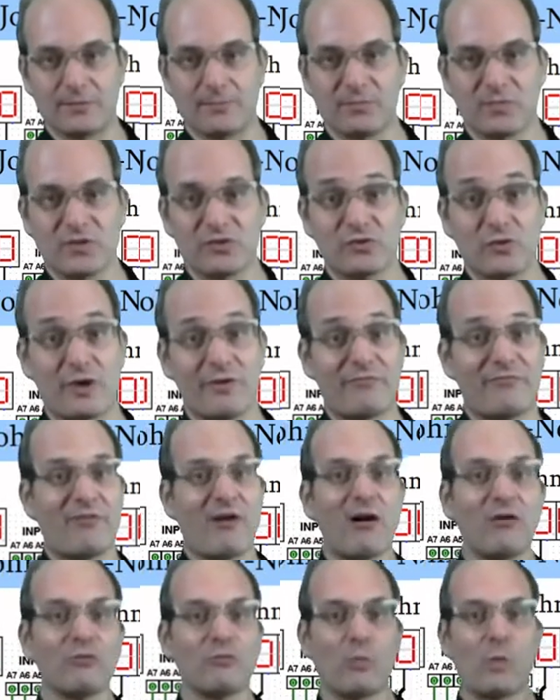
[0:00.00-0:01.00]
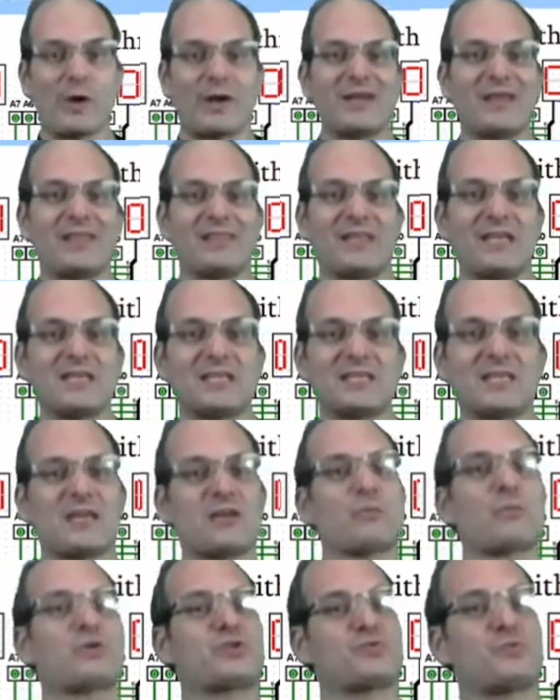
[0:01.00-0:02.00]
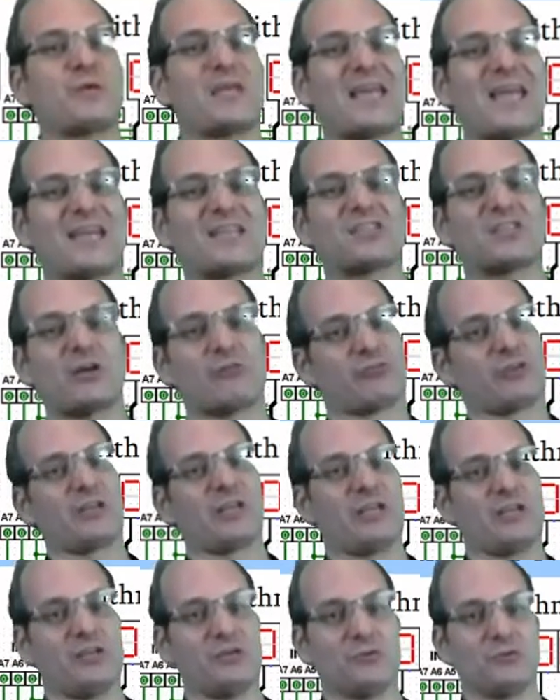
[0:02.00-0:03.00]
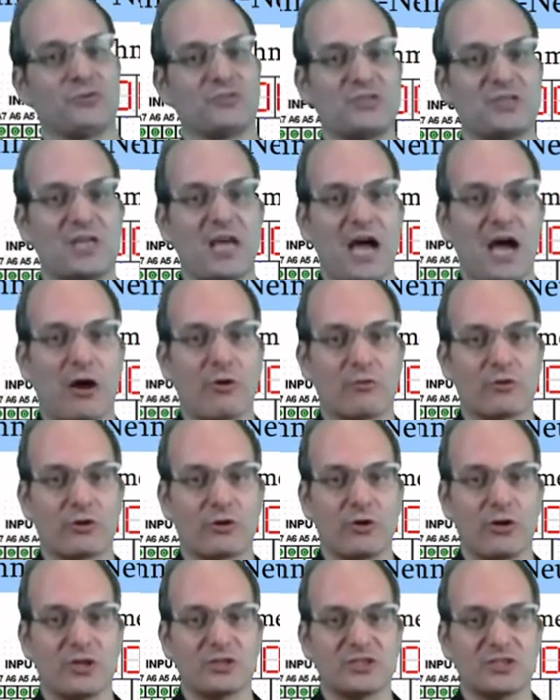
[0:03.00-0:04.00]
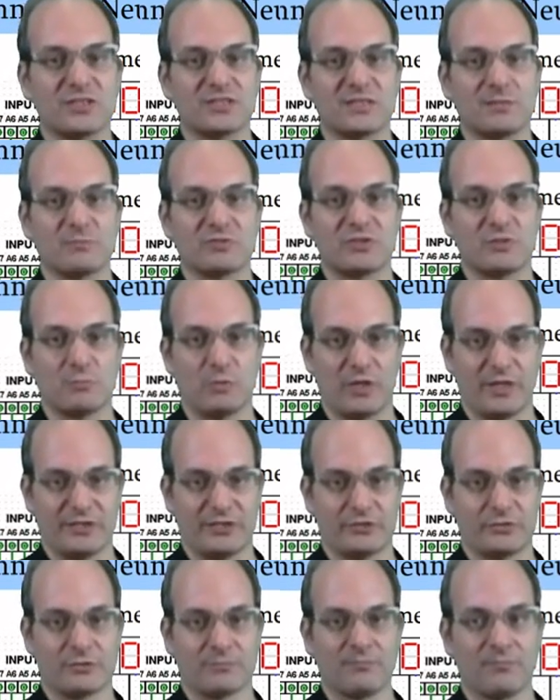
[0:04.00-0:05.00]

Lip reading: So I found one in the internet which we can directly use in our Logisim simulator.